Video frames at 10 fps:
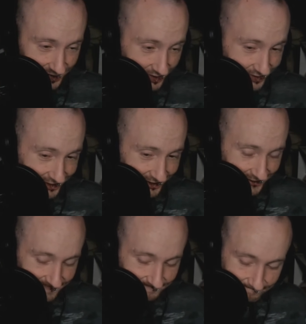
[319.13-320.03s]
So,
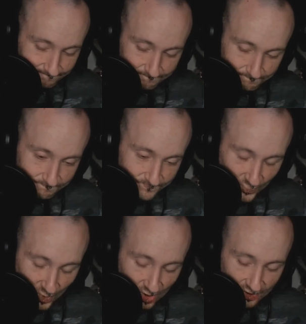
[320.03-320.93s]
yeah.
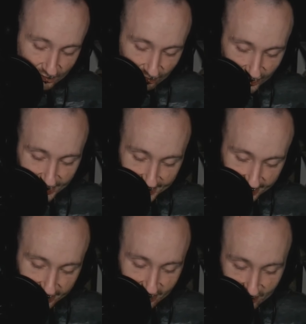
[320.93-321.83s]
But,
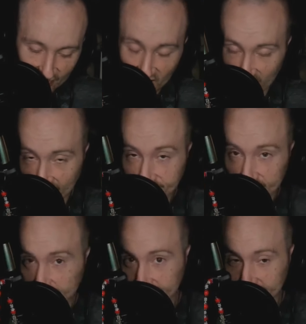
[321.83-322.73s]
um, I
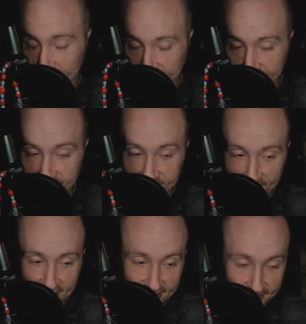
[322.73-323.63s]
do agree with what she
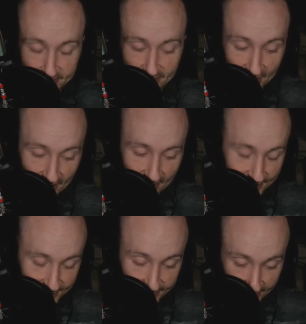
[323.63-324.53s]
said.
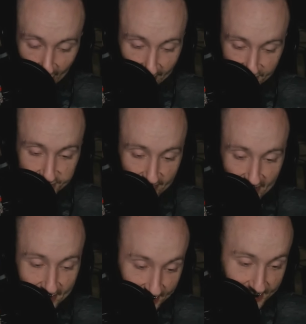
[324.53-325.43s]
Like, you go and meet your
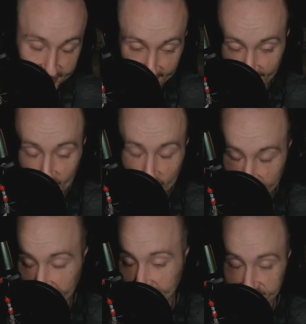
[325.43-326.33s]
maker, so
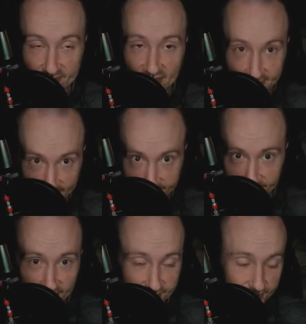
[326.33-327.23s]
let your maker
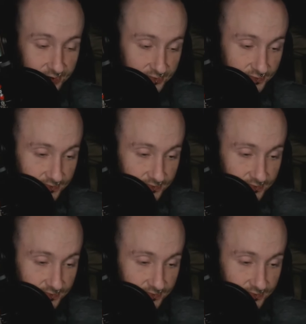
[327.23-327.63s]
judge you.